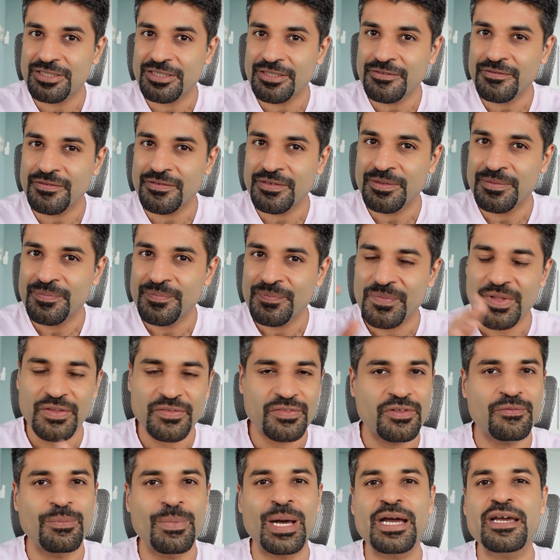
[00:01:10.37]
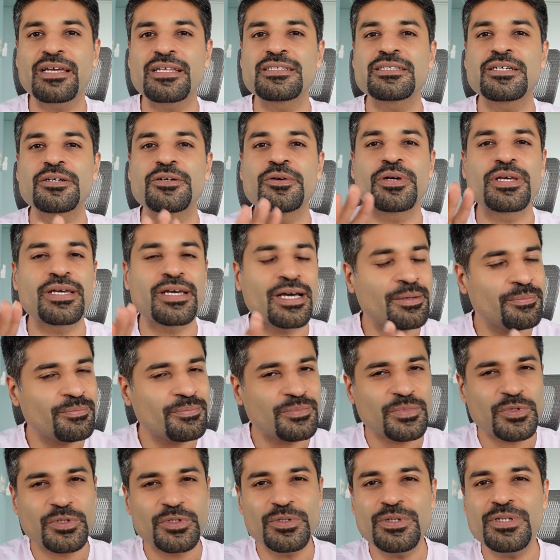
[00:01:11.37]
shift? the markets are going up,
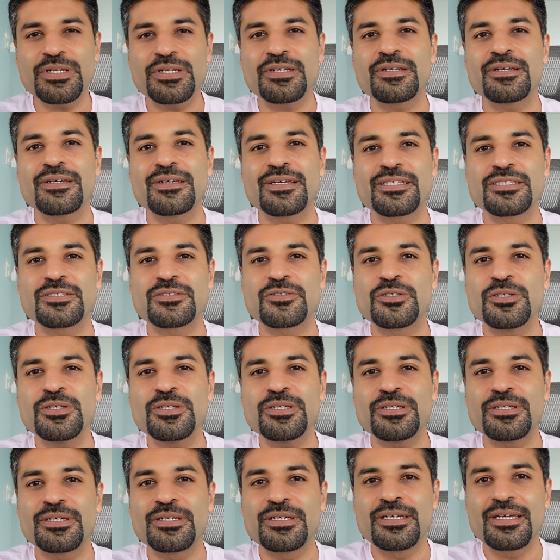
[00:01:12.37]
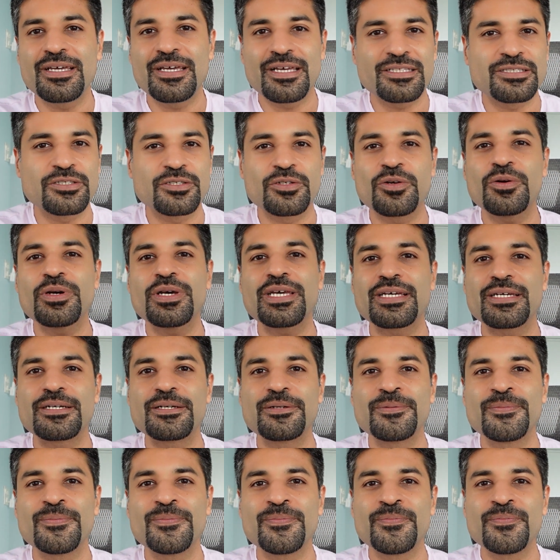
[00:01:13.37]
good, it's good, it's growing.
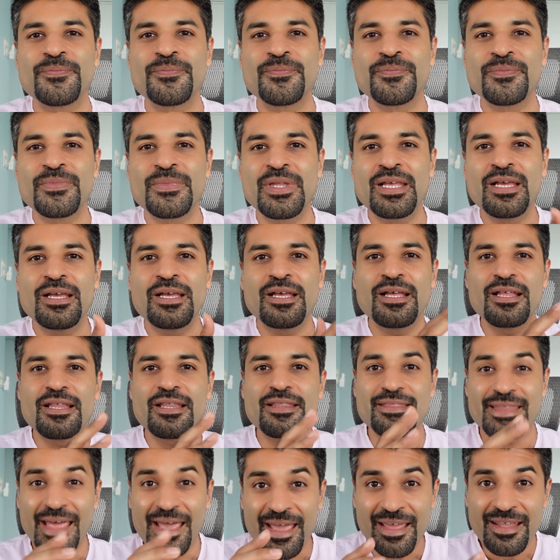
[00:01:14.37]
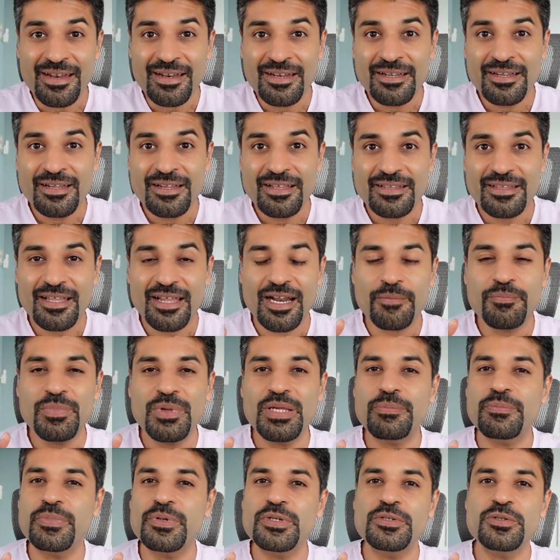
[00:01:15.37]
Then there are
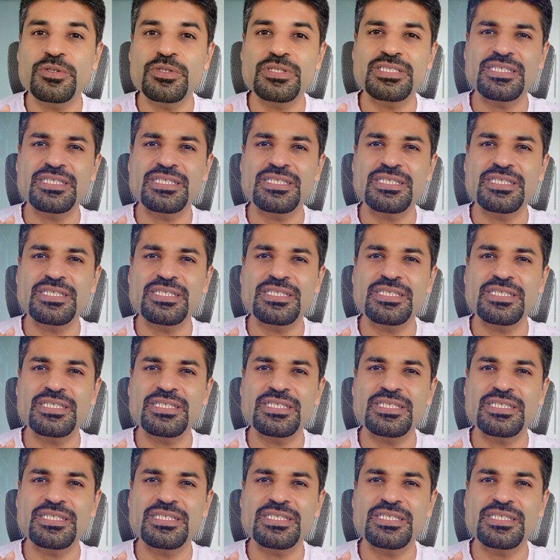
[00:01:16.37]
people who